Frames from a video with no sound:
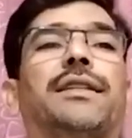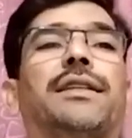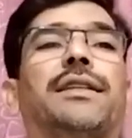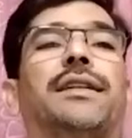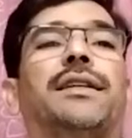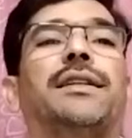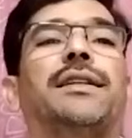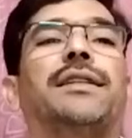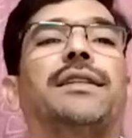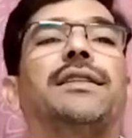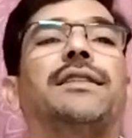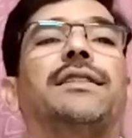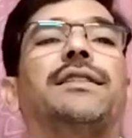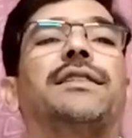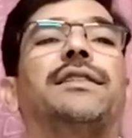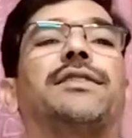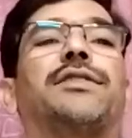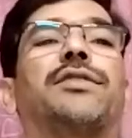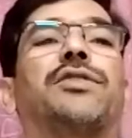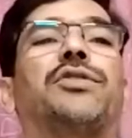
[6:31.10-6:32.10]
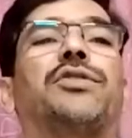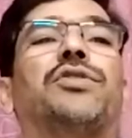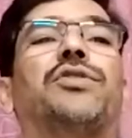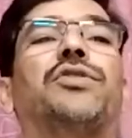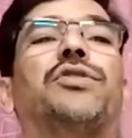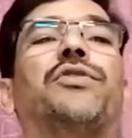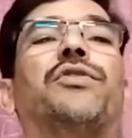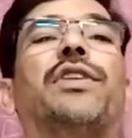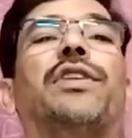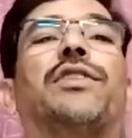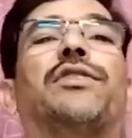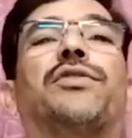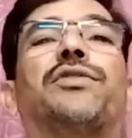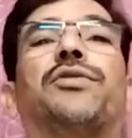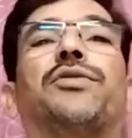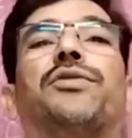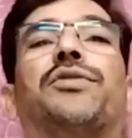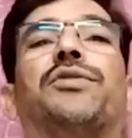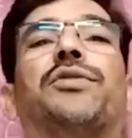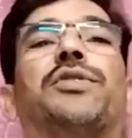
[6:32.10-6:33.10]
Huh? So we'll
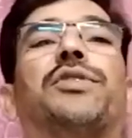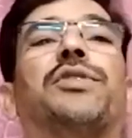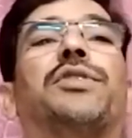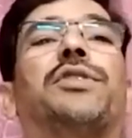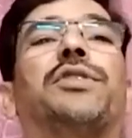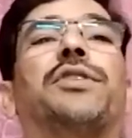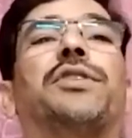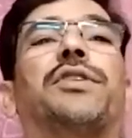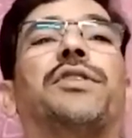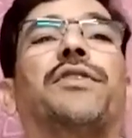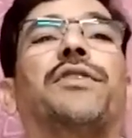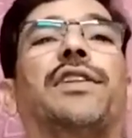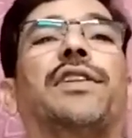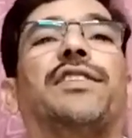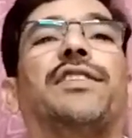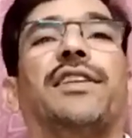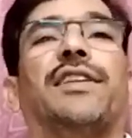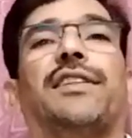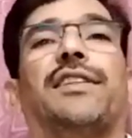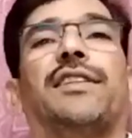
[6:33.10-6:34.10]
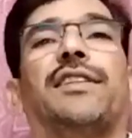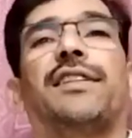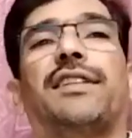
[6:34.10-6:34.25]
see.